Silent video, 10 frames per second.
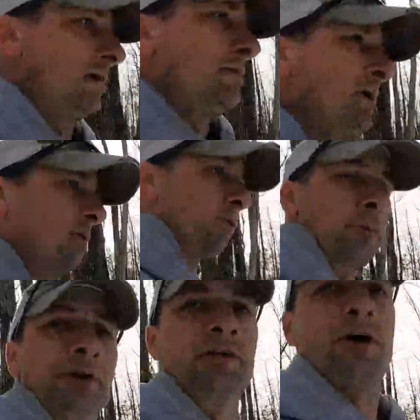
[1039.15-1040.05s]
gonna make a little
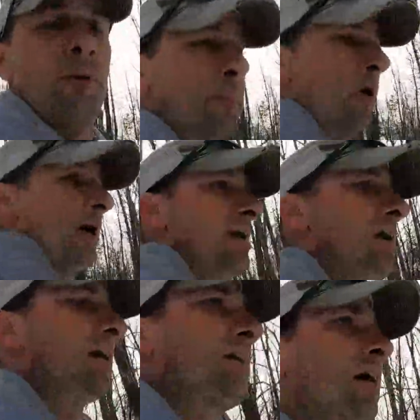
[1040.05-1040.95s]
bit of time up, but
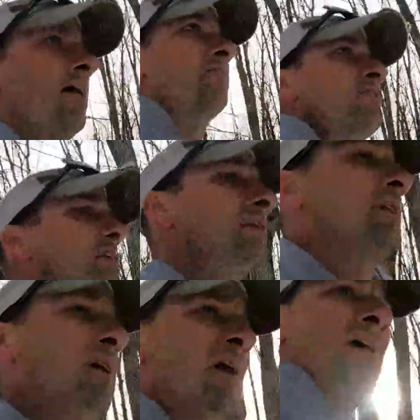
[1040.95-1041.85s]
I got everything
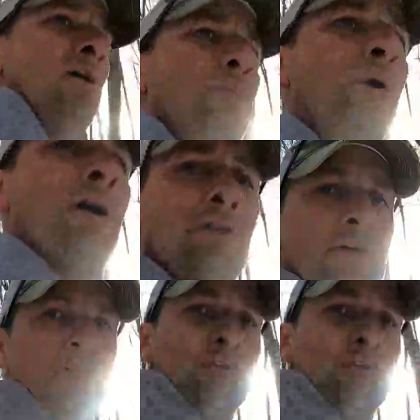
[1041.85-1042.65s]
but the